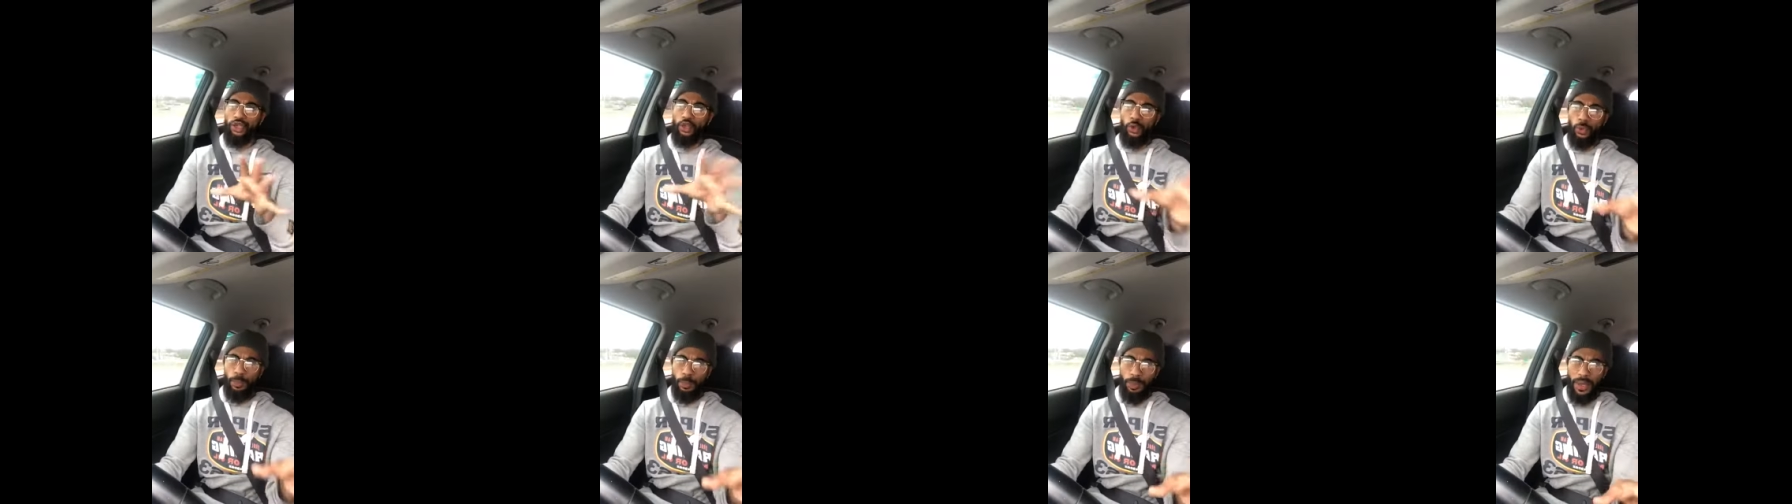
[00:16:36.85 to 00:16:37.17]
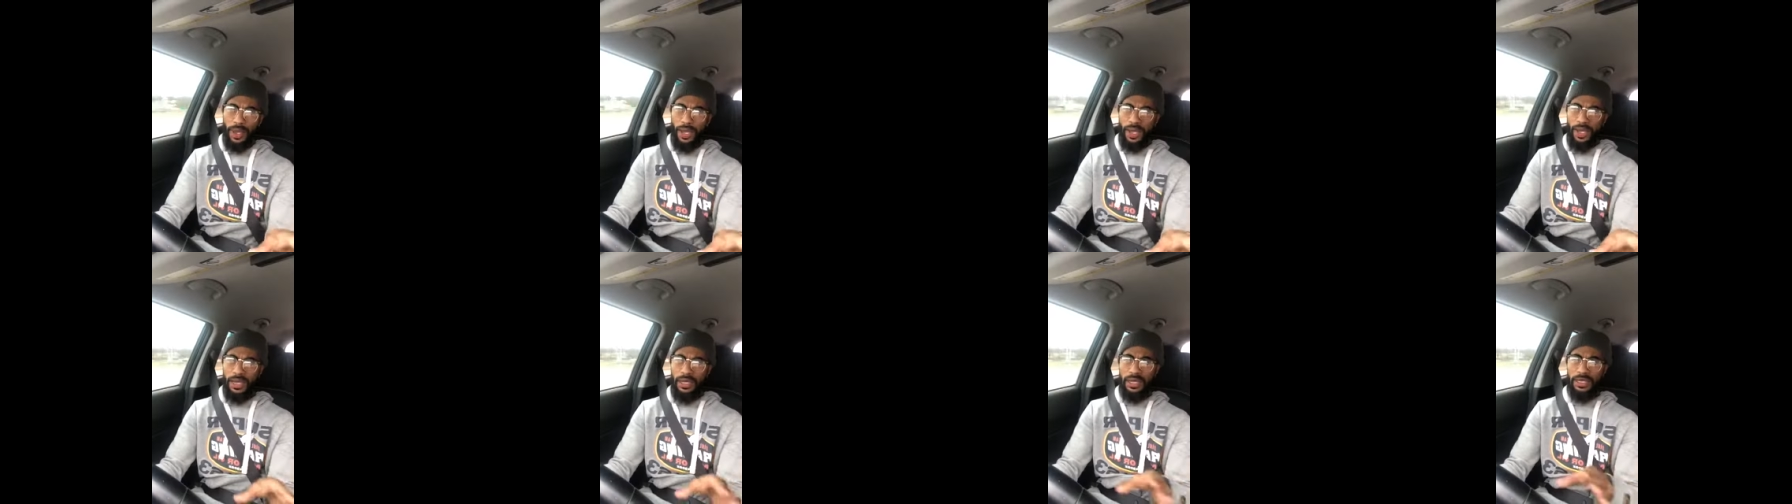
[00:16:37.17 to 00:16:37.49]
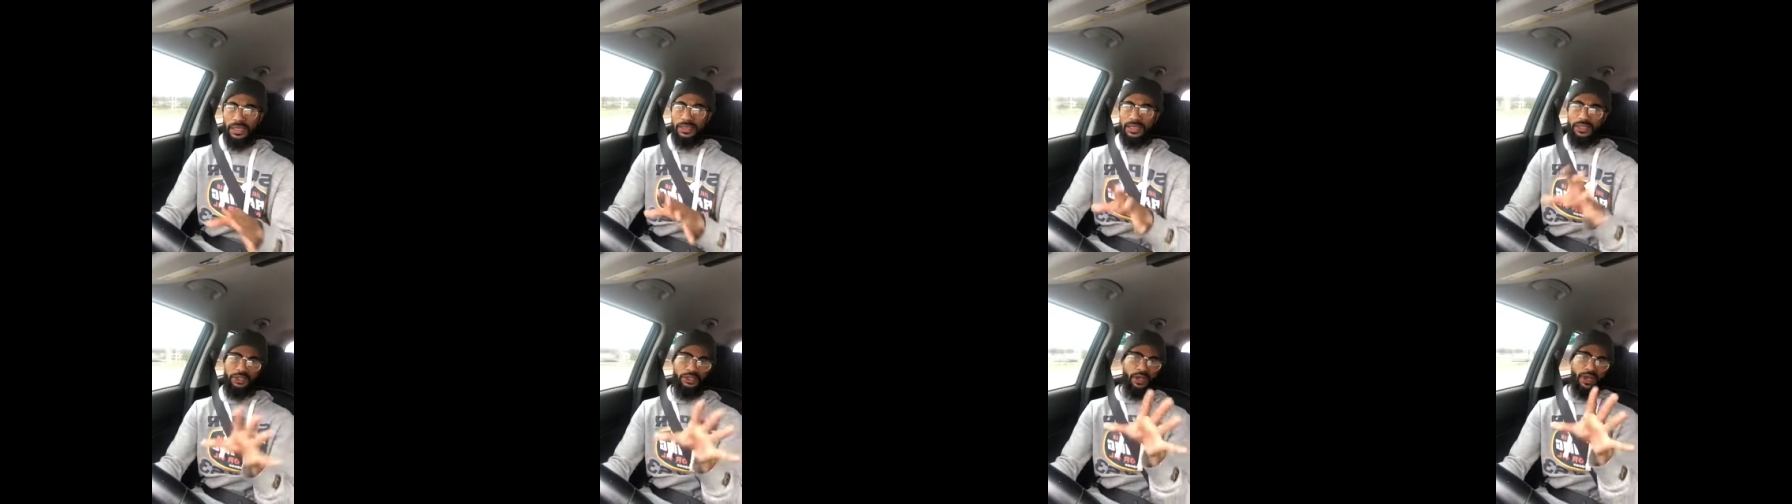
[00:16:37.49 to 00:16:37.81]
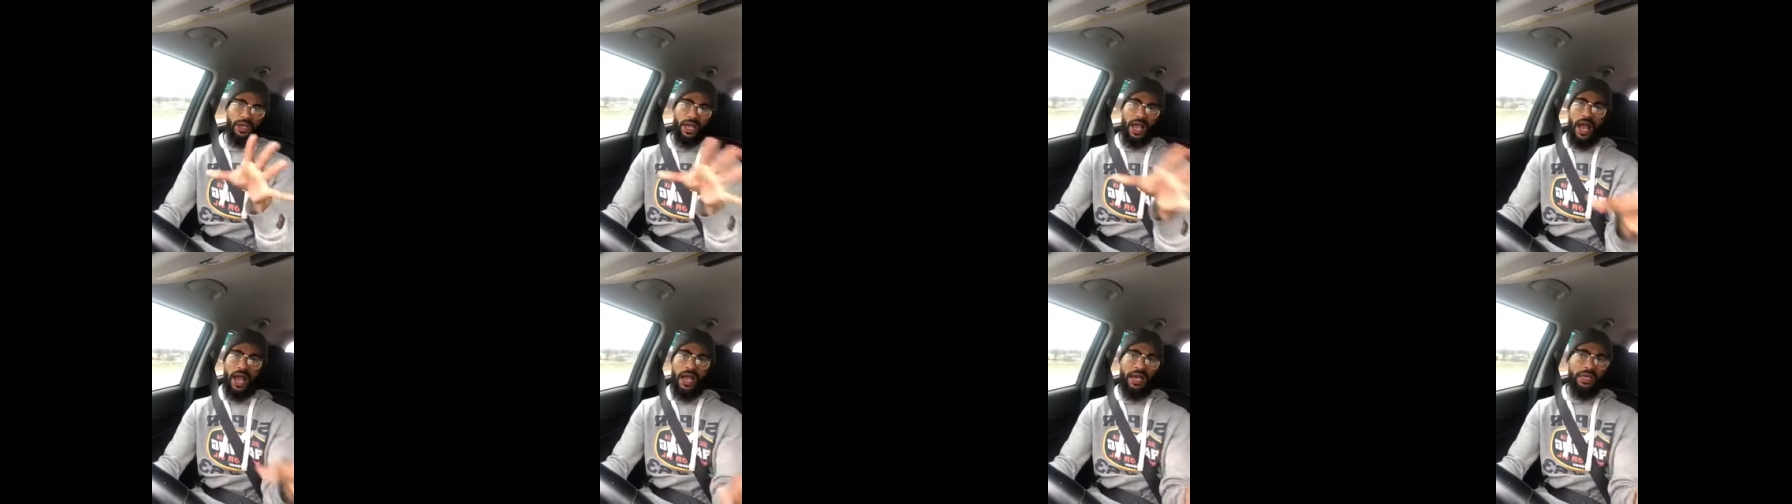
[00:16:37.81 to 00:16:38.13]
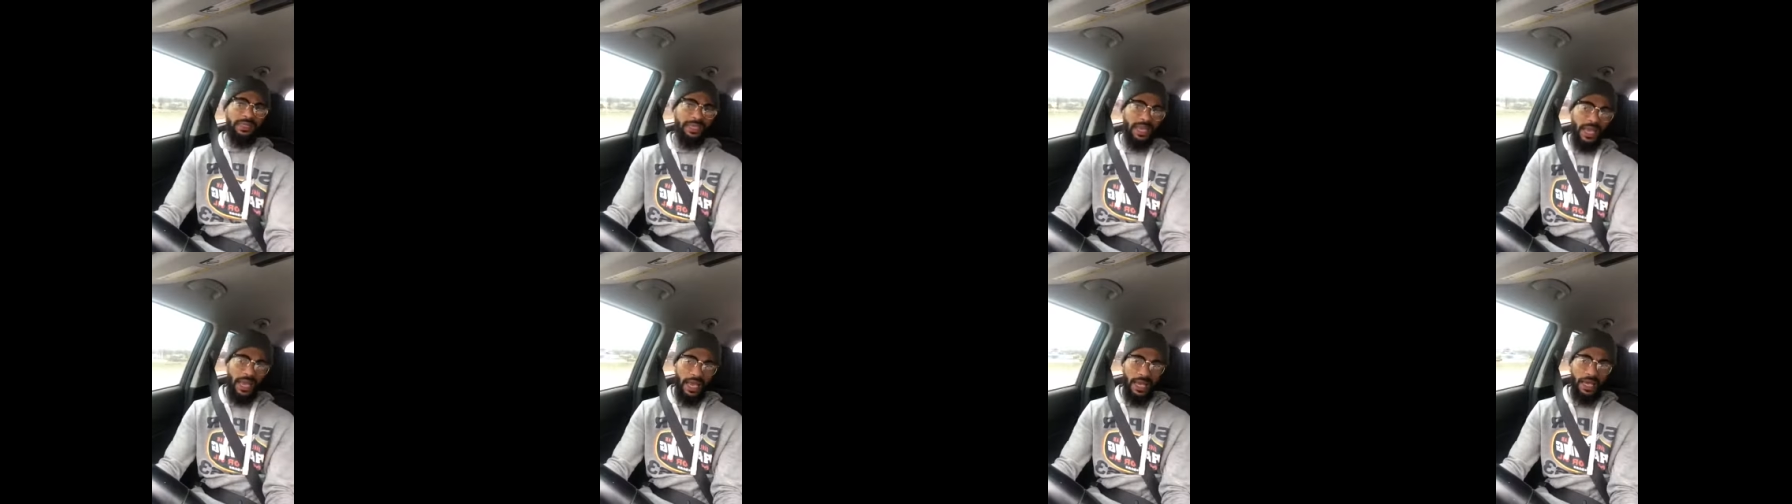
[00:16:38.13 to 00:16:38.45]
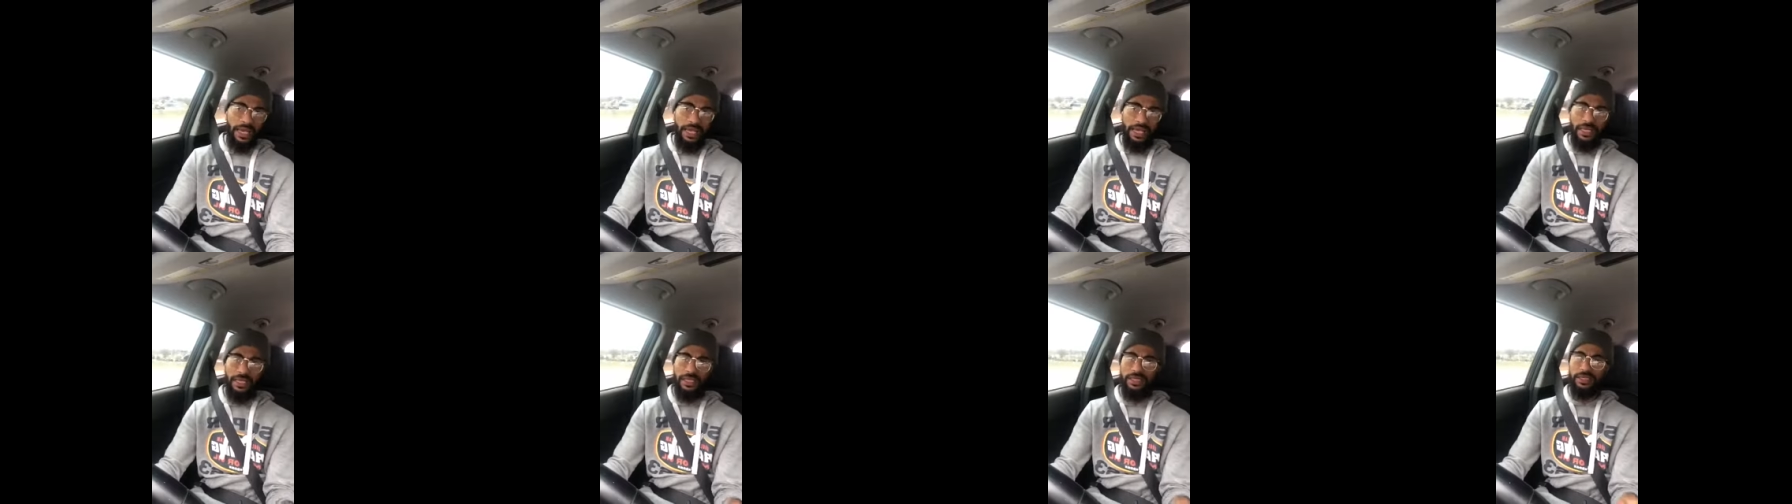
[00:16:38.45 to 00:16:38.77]
Lupes and your
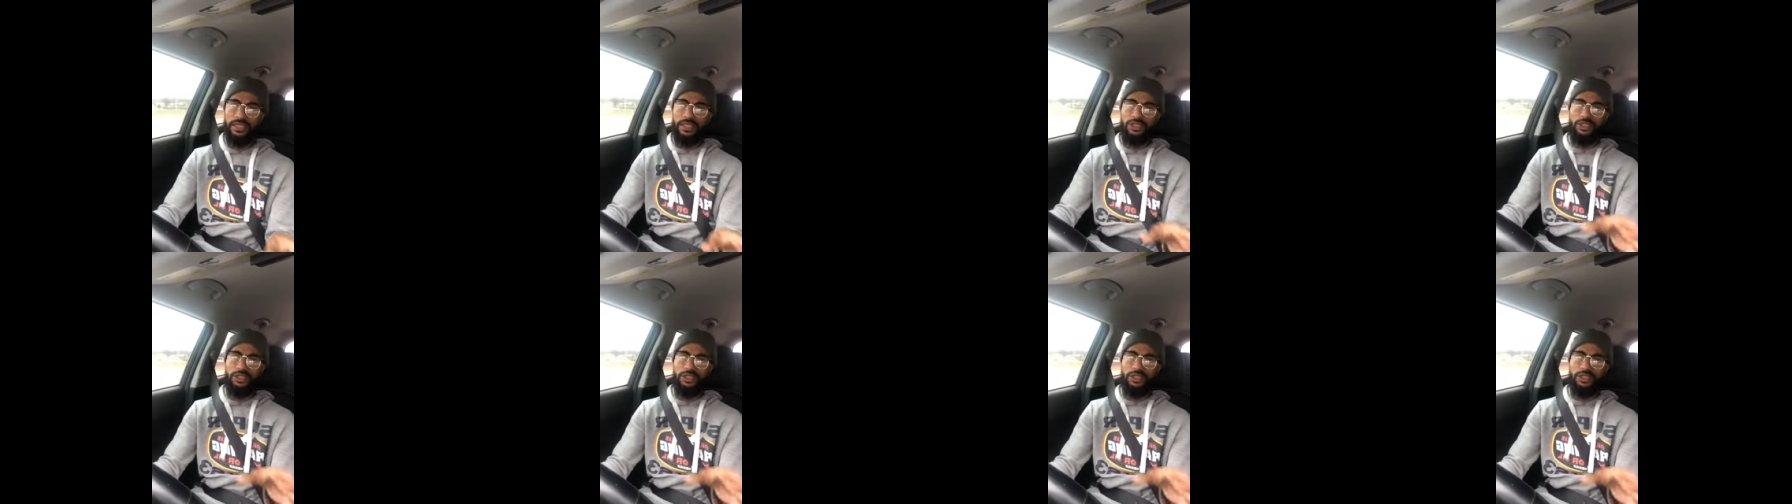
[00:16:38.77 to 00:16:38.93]
Kanyes